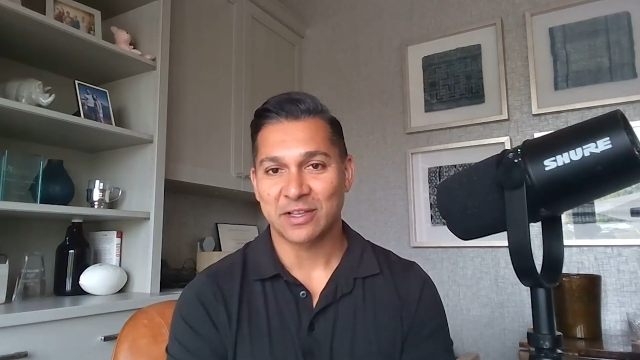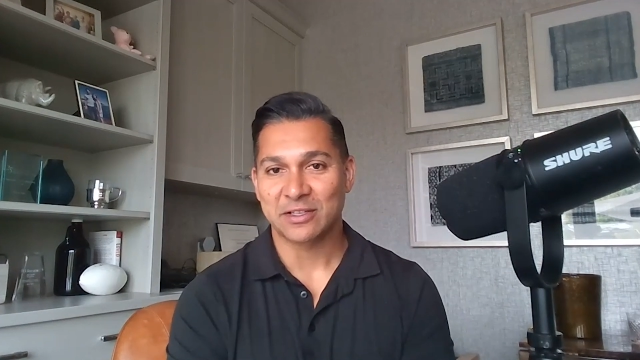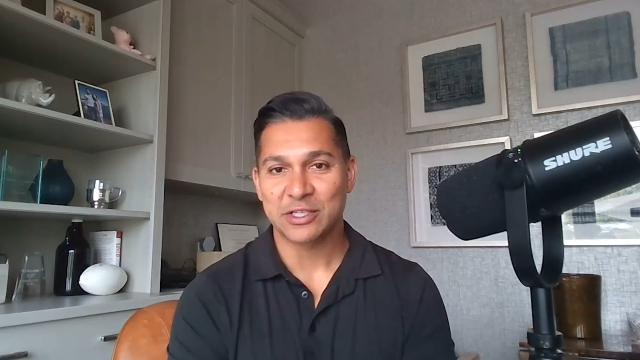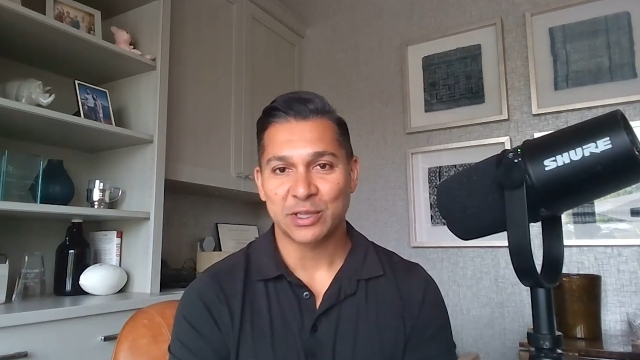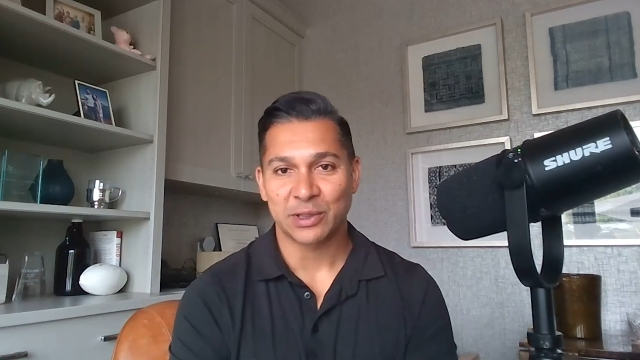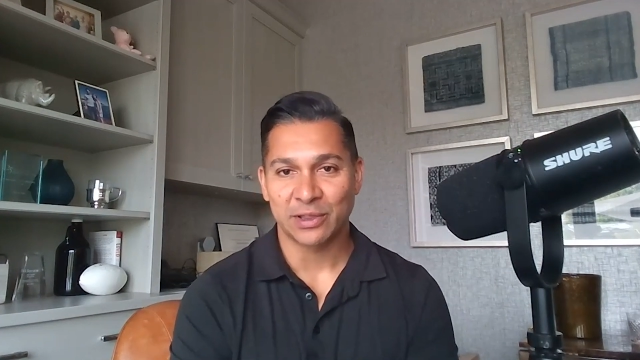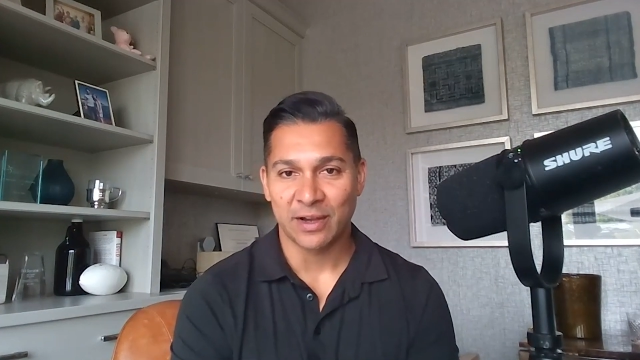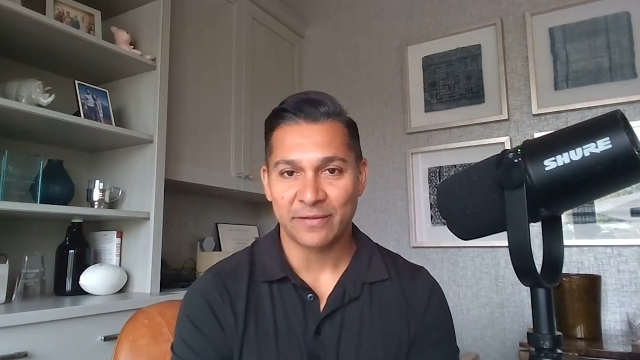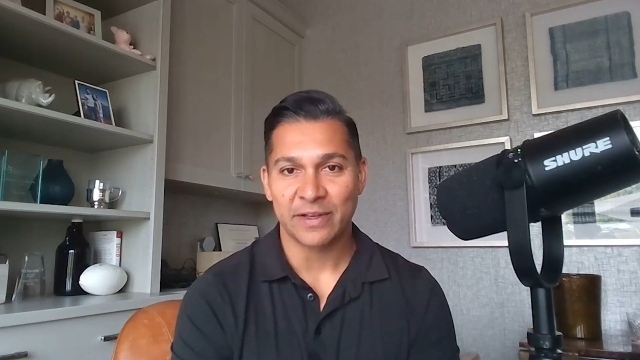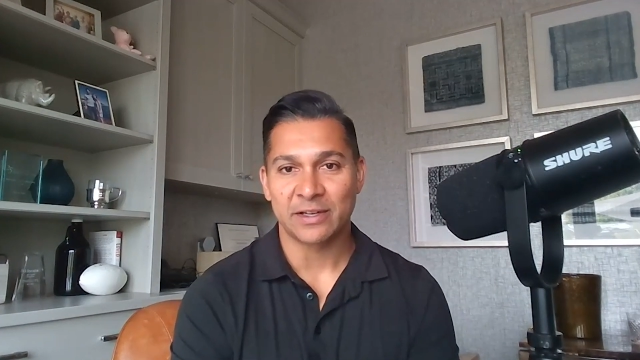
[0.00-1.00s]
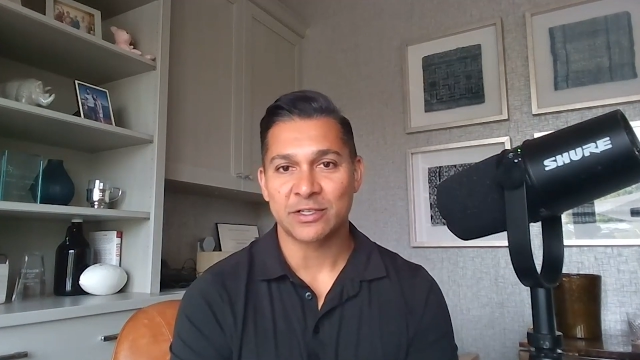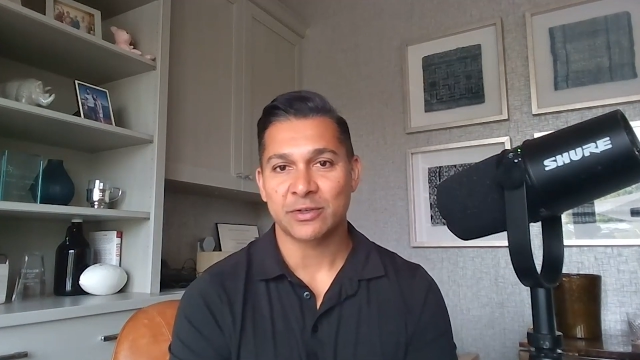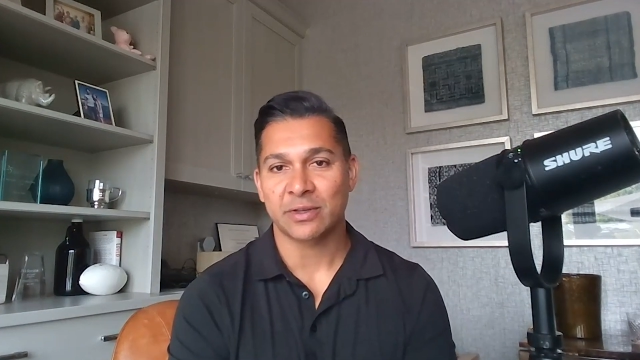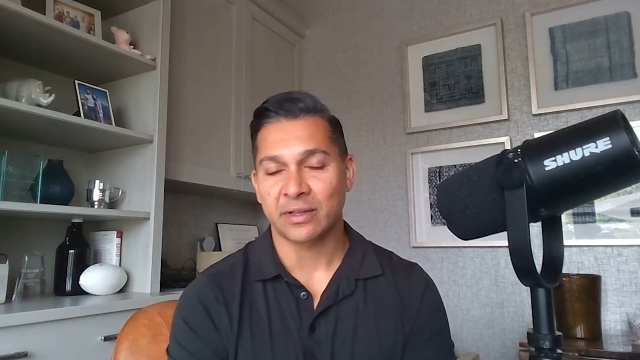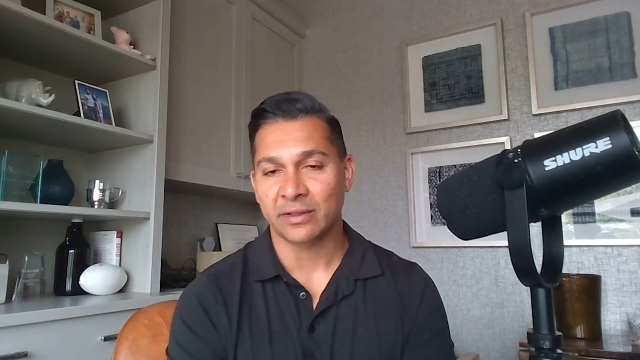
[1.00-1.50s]
They just love the
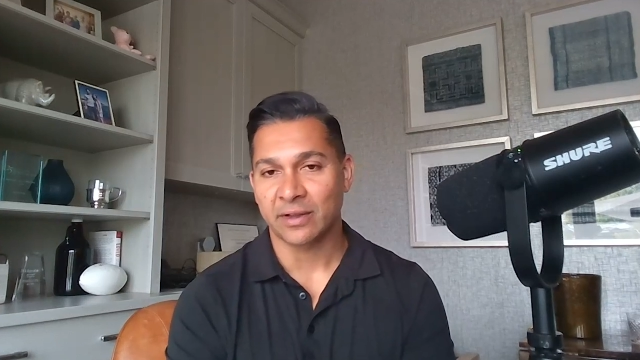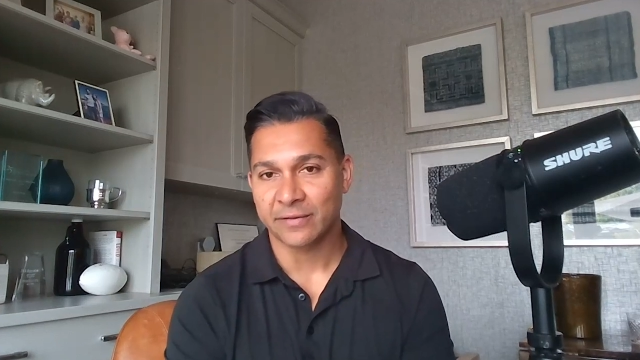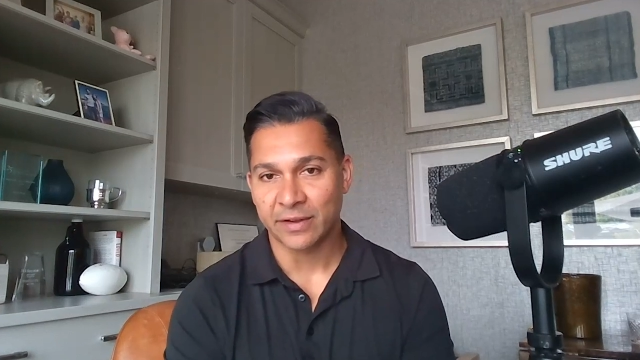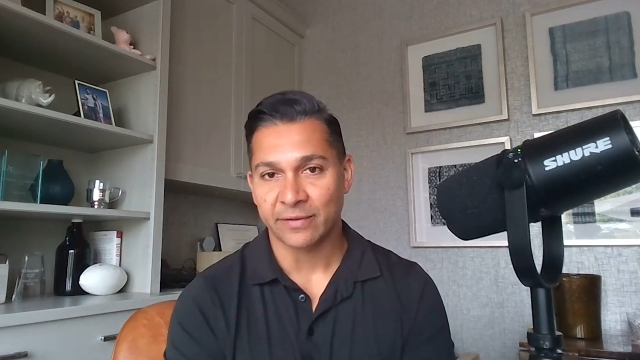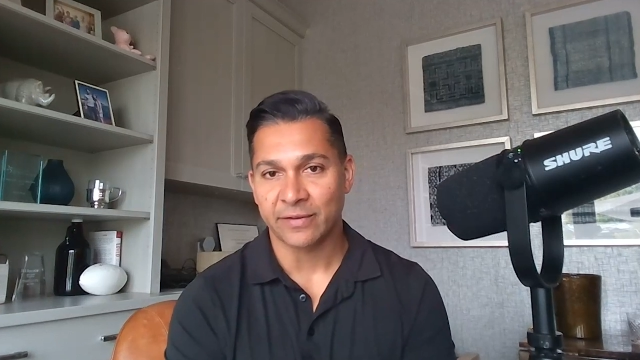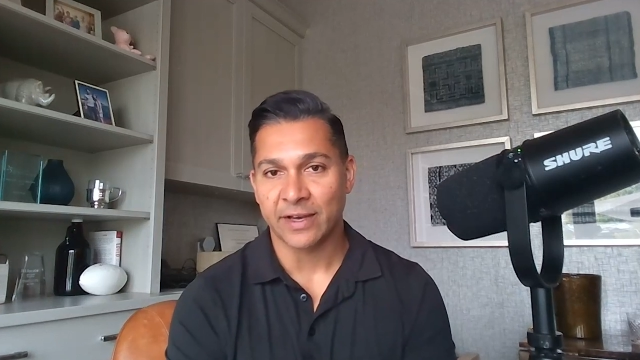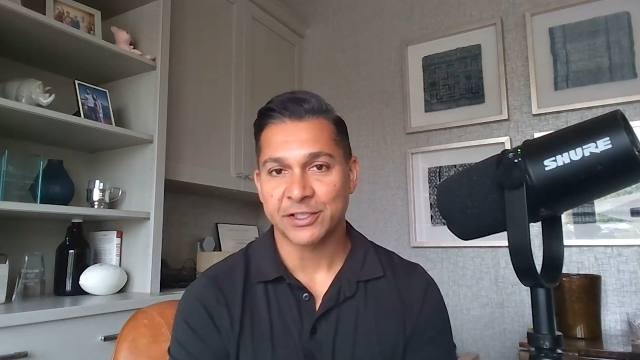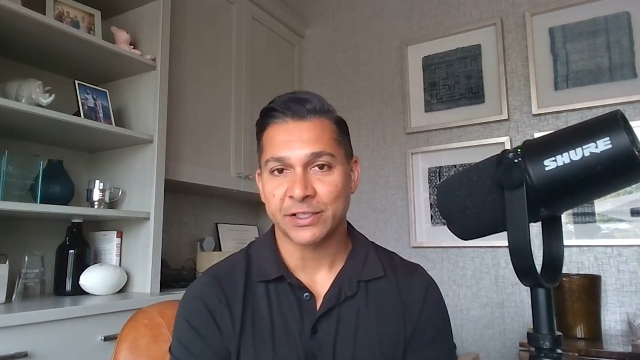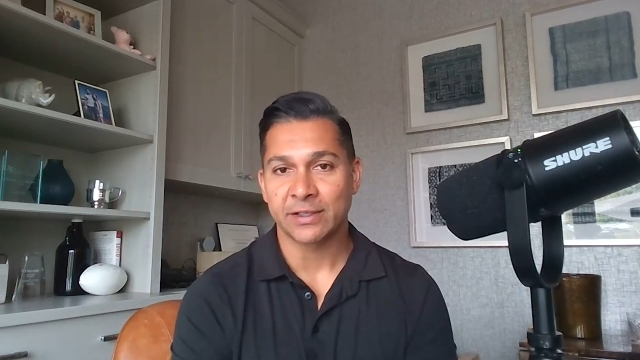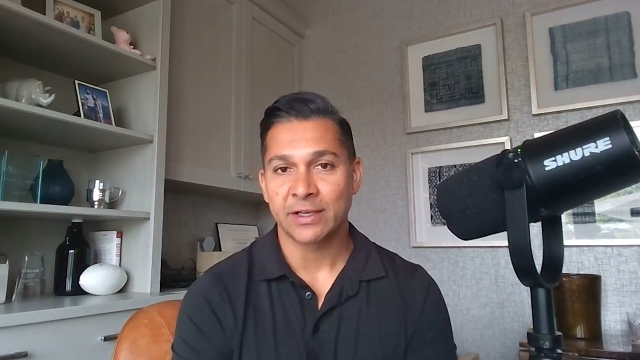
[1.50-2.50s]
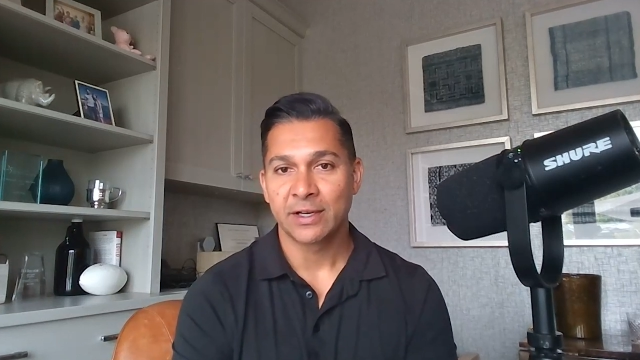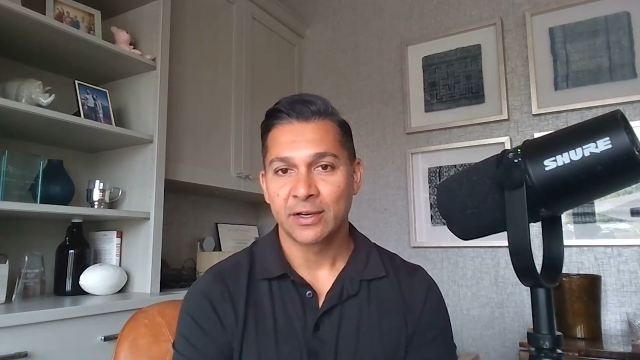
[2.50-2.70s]
industry. They loved innovation.